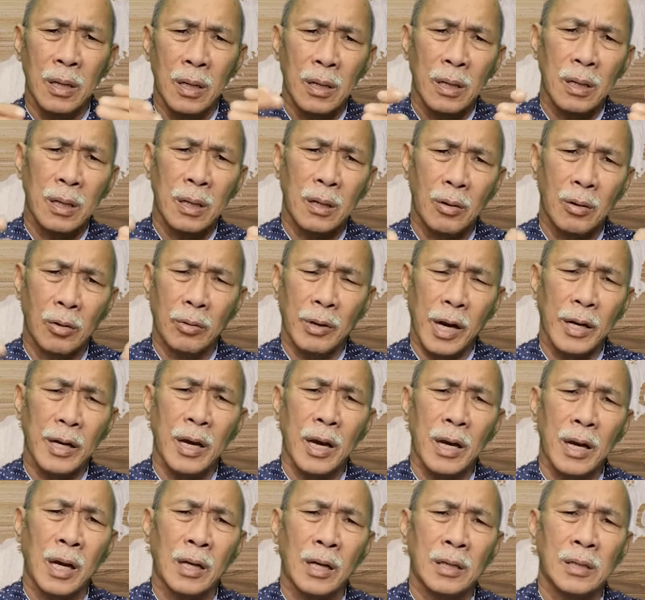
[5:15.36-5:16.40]

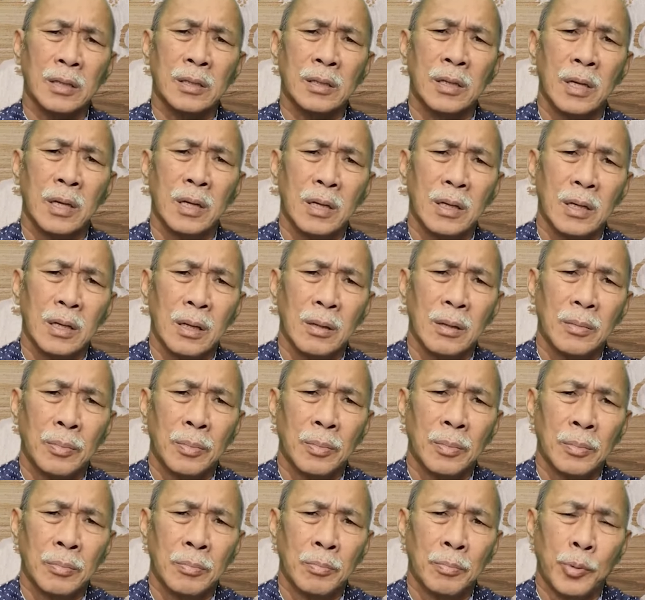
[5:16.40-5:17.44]
already has
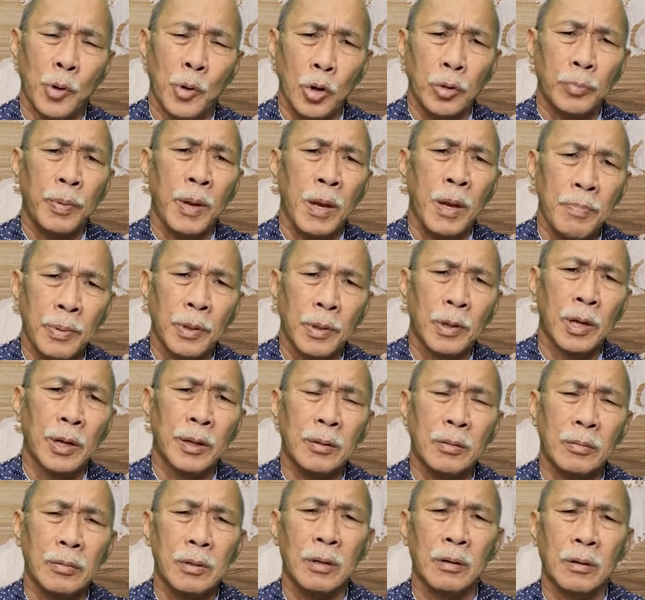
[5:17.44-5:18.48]
brought people
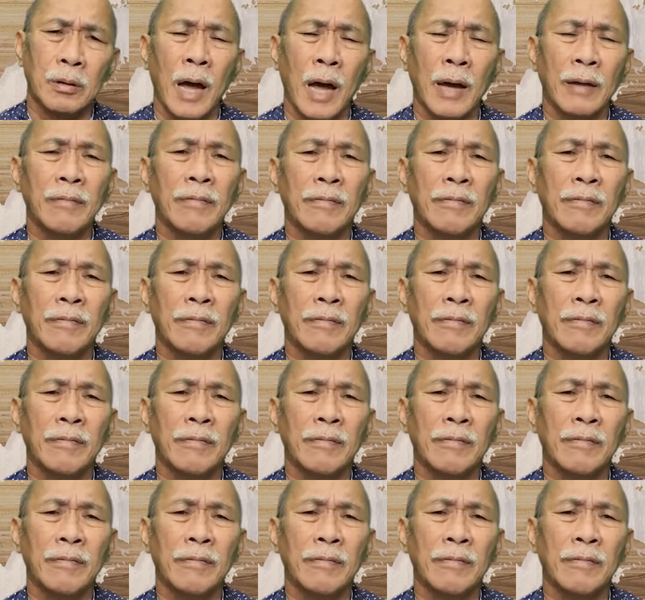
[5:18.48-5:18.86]
into your life.